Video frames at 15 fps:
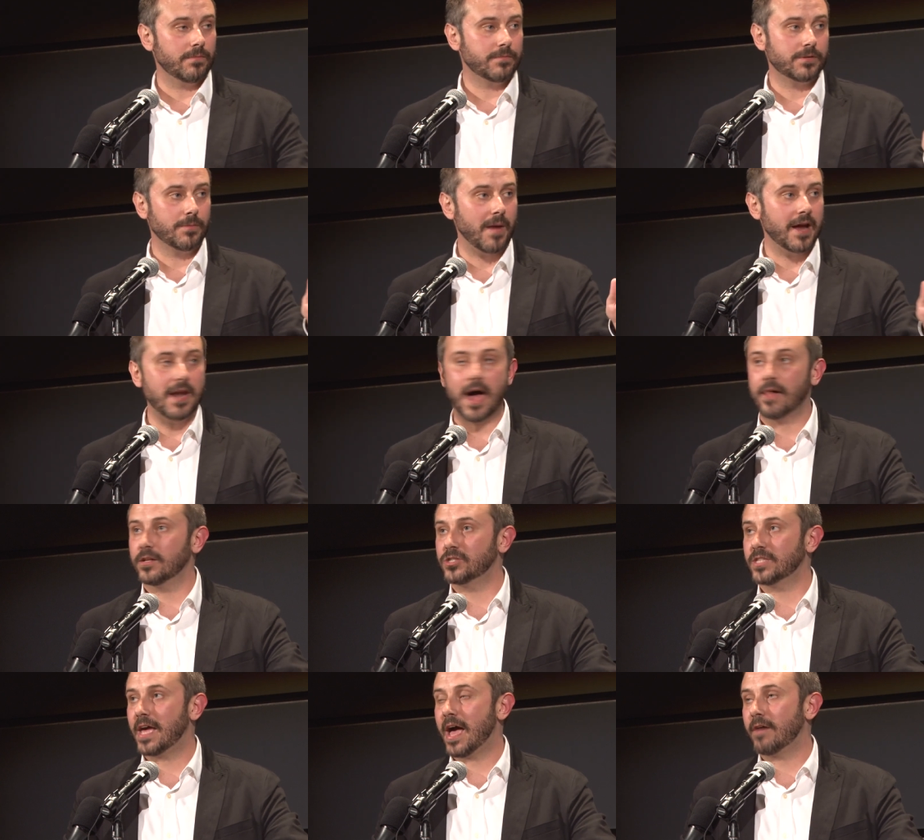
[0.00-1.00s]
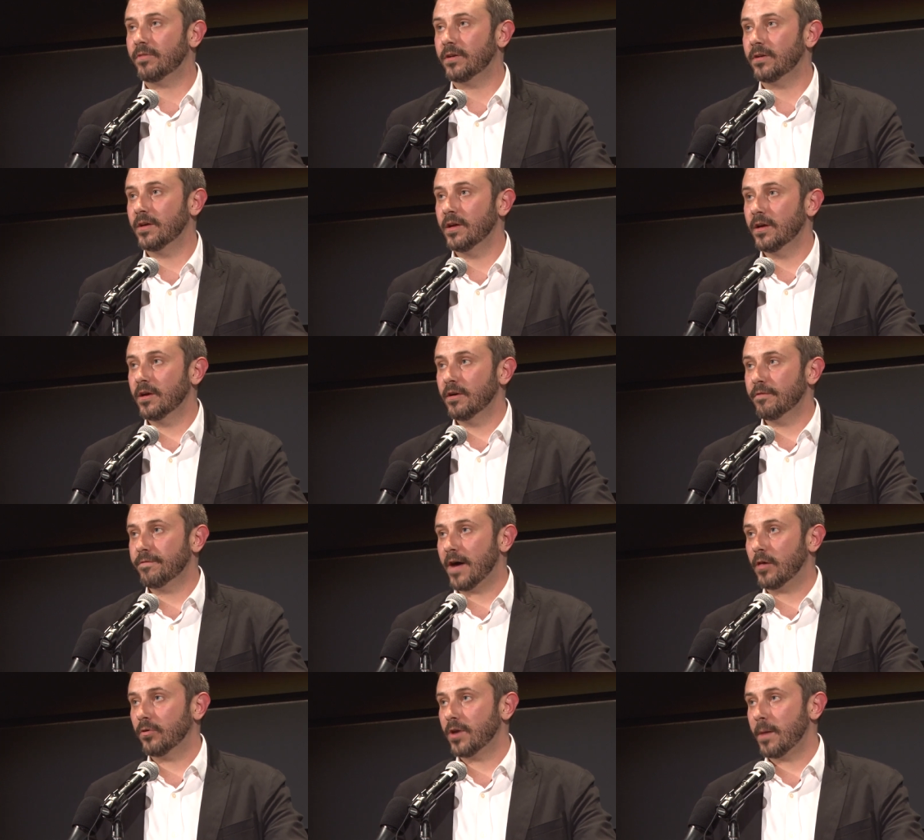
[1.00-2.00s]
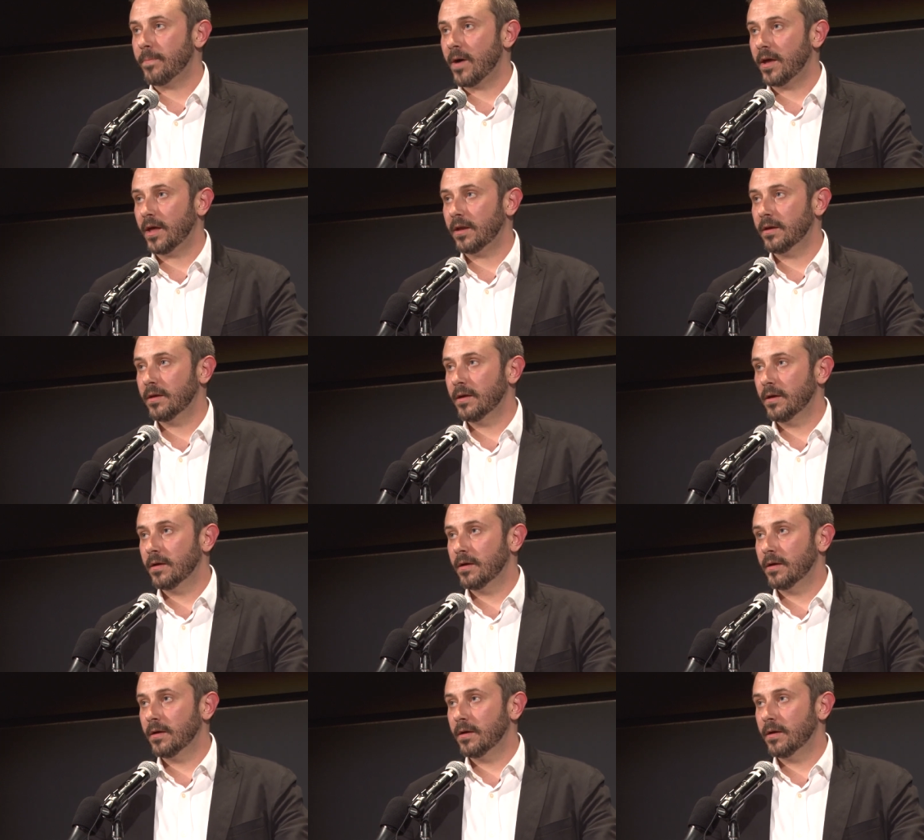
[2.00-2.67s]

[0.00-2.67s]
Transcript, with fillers: And to my knowledge, they haven't followed up on it.